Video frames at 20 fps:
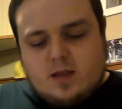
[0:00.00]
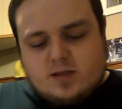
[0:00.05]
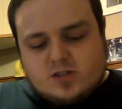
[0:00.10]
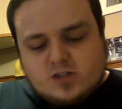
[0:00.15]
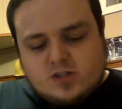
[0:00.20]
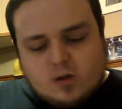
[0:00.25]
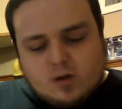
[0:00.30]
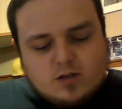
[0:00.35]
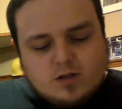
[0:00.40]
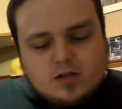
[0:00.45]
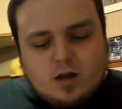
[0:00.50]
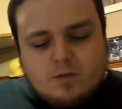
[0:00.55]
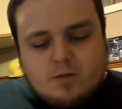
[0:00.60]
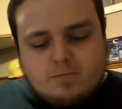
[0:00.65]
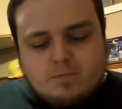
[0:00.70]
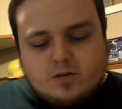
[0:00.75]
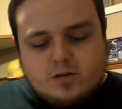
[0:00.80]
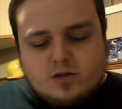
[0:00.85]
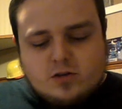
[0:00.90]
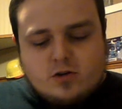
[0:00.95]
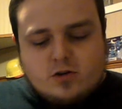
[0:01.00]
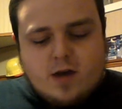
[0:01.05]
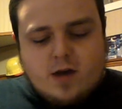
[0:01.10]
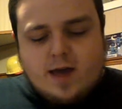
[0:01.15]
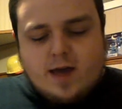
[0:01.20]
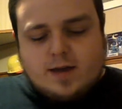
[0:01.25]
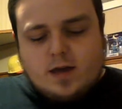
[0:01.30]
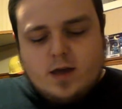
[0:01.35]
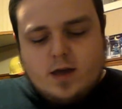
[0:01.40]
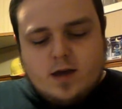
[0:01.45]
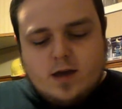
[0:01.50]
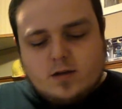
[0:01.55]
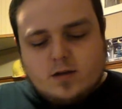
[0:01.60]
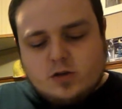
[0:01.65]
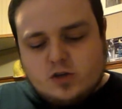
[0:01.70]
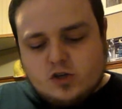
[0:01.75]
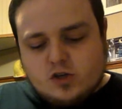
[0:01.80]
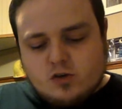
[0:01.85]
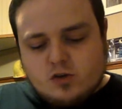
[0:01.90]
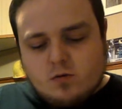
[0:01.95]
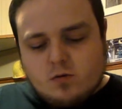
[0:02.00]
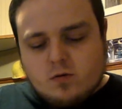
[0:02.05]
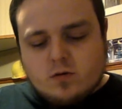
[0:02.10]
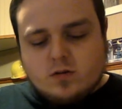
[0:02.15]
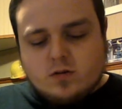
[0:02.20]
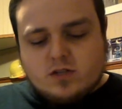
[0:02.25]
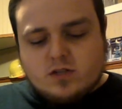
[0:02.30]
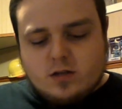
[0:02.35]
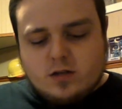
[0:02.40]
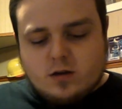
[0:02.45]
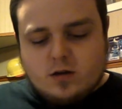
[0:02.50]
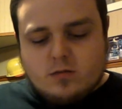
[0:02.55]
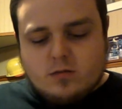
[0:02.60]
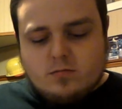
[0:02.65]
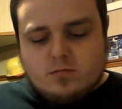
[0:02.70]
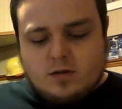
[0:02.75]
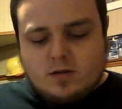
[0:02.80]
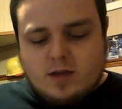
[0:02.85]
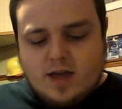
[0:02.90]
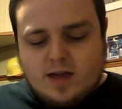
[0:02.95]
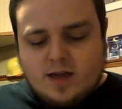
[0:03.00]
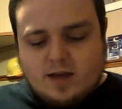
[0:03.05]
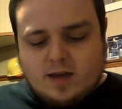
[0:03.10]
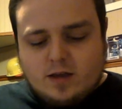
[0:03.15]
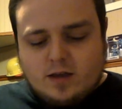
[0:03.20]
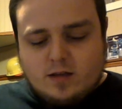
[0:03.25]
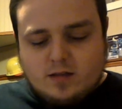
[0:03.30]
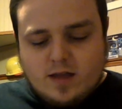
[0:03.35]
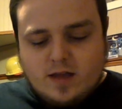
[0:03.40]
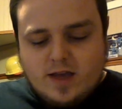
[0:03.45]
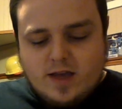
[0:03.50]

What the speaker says: It starts off with the track Shores of the Lake